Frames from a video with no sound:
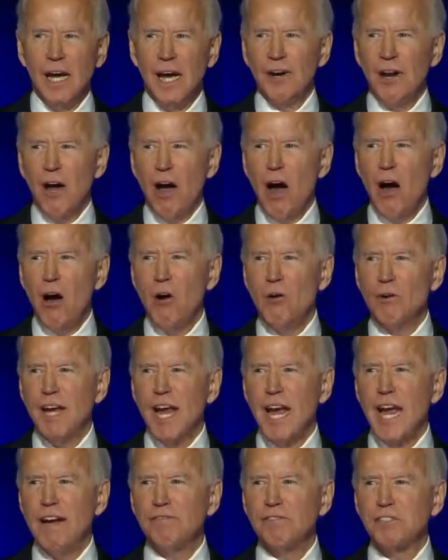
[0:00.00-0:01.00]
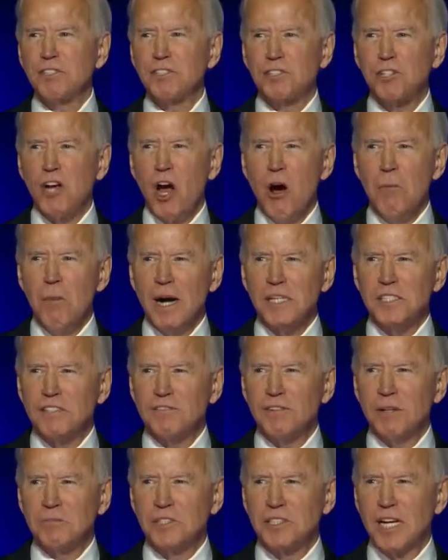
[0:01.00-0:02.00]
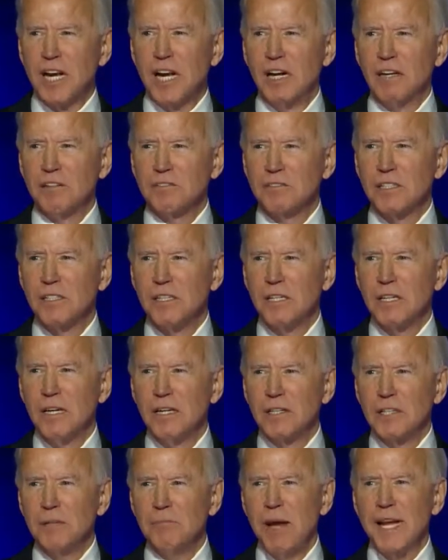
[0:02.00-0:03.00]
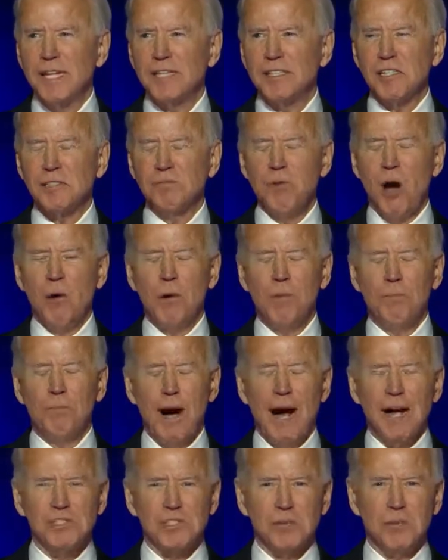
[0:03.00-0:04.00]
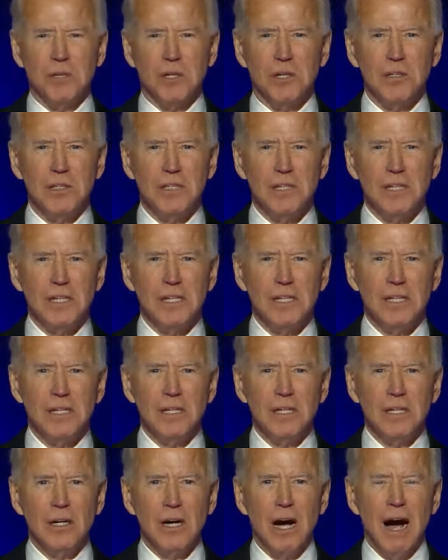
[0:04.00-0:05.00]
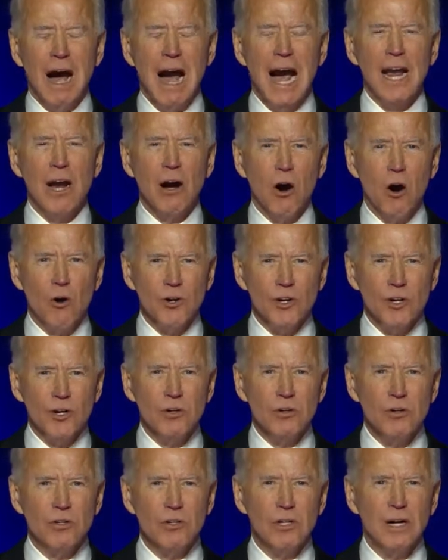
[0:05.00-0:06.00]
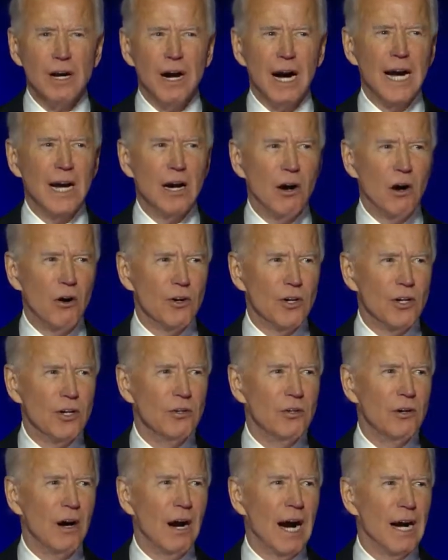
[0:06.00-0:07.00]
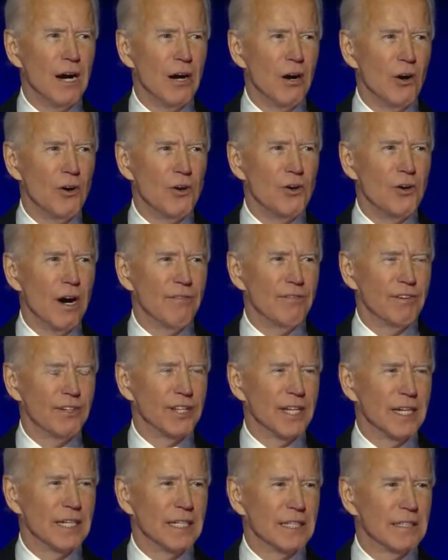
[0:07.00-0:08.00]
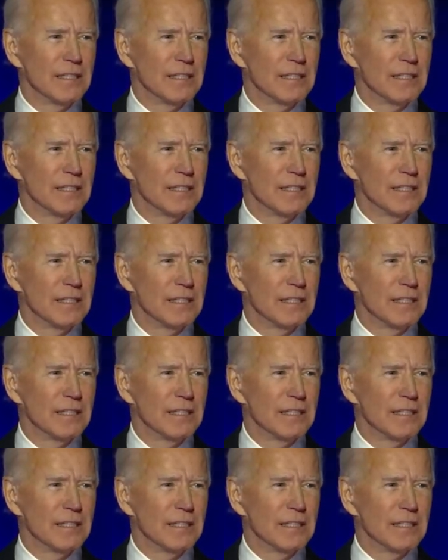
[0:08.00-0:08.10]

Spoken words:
and all who gave so much of themselves to make this moment possible, I owe you. I owe you. I owe you everything.